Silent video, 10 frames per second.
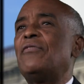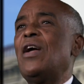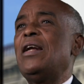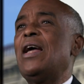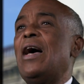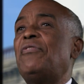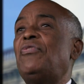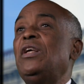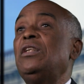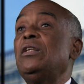Friend, I
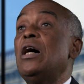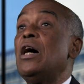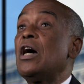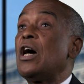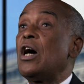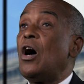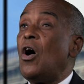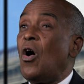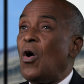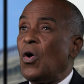feel
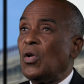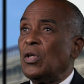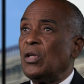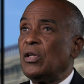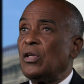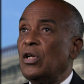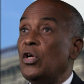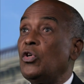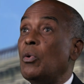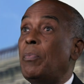called
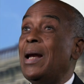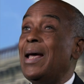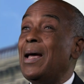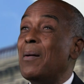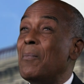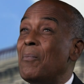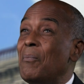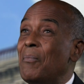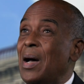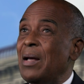to play
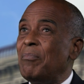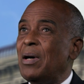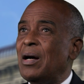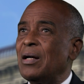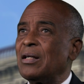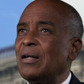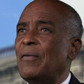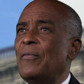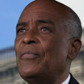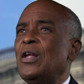my part.
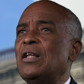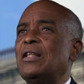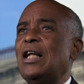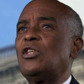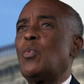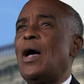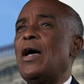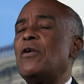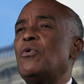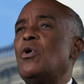That's why
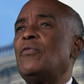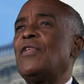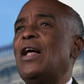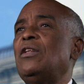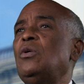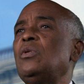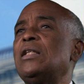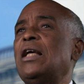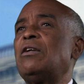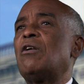I wrote that
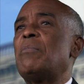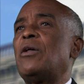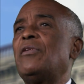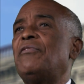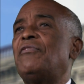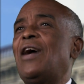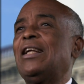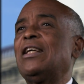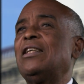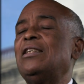newsletter about the
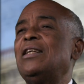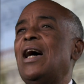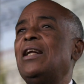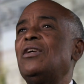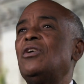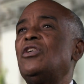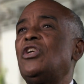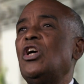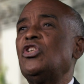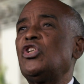Vatican and her
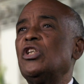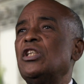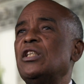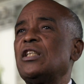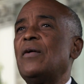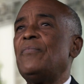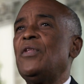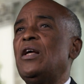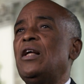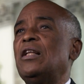dungeons.
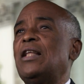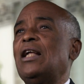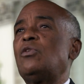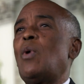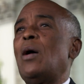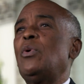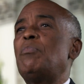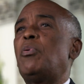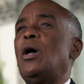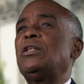That's why we
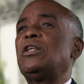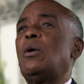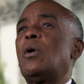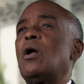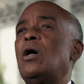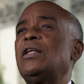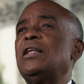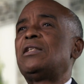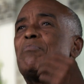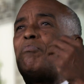pointed our
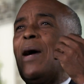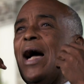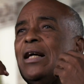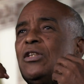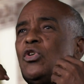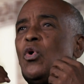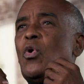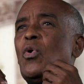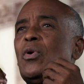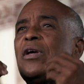audience back to old